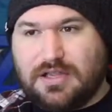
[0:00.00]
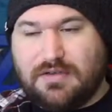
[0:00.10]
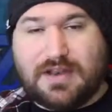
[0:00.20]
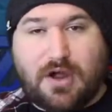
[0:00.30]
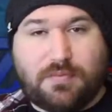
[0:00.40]

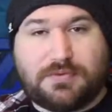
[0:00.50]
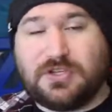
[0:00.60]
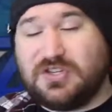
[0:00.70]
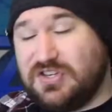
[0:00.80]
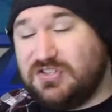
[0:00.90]
given that
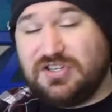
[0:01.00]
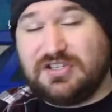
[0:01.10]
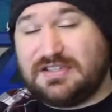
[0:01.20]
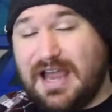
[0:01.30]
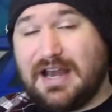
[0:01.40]
opportunity,
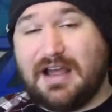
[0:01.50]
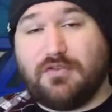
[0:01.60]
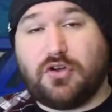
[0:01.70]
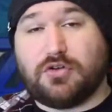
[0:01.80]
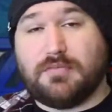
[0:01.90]
she can
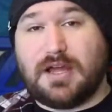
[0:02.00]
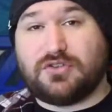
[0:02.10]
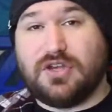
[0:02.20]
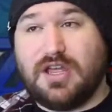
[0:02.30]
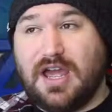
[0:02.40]
have a good
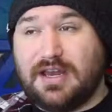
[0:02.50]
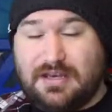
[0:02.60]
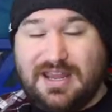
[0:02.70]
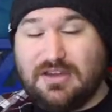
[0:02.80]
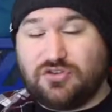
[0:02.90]
match.
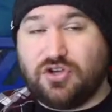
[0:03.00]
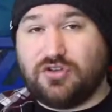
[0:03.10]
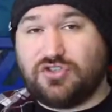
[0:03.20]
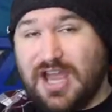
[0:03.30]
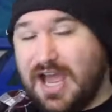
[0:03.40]
And it
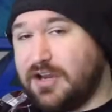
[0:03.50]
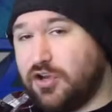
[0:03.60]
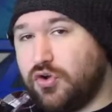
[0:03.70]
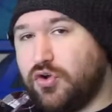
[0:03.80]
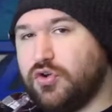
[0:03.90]
shows she had
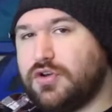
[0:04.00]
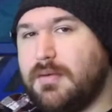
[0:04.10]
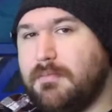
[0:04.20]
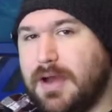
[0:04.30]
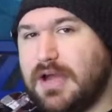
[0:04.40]
a good
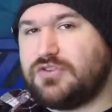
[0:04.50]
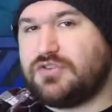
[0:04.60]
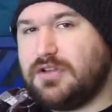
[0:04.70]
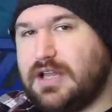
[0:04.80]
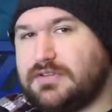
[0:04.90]

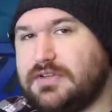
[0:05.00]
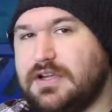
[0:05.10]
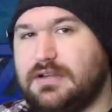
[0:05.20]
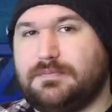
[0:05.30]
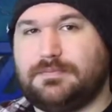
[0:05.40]
match last
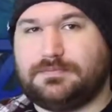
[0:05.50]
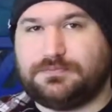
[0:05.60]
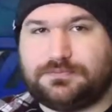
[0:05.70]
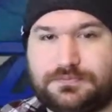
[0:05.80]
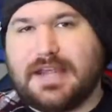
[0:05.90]
night.
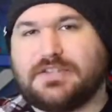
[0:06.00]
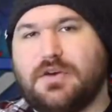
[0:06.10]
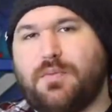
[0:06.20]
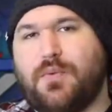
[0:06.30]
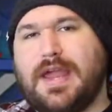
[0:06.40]
Next
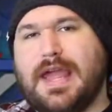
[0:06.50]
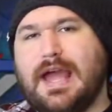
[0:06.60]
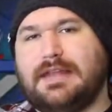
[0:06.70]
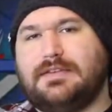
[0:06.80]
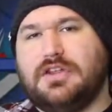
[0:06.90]
up, we
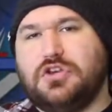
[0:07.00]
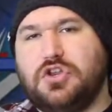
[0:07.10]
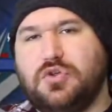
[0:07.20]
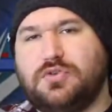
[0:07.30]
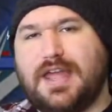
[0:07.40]
had The
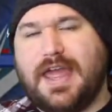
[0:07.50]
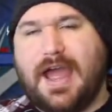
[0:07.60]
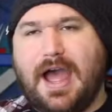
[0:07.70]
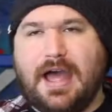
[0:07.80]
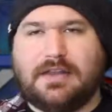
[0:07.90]
New
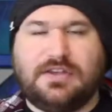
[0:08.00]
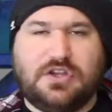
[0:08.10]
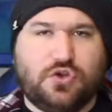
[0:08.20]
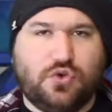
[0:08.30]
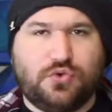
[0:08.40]
Day and
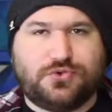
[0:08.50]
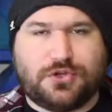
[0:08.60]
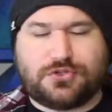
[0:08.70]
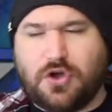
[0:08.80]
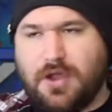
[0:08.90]
The
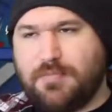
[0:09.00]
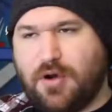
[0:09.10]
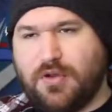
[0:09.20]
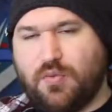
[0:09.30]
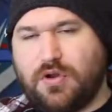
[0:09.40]
Usos cutting
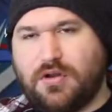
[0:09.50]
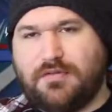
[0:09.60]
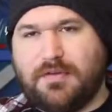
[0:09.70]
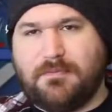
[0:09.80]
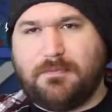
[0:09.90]
probably one
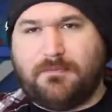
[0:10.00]
of the